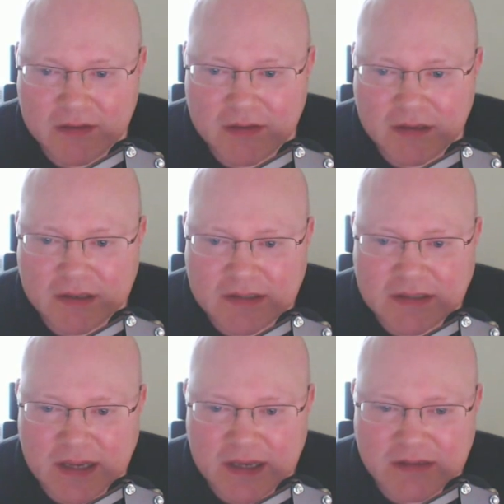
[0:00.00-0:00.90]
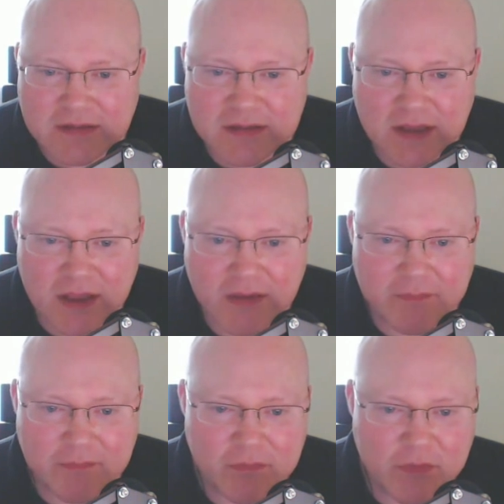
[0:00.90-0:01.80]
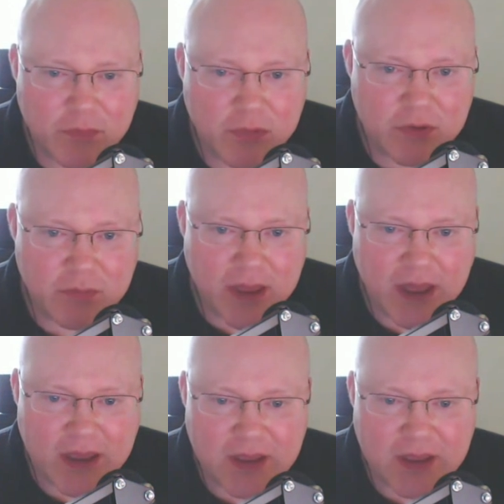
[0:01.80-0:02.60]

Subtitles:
it says we've put it back.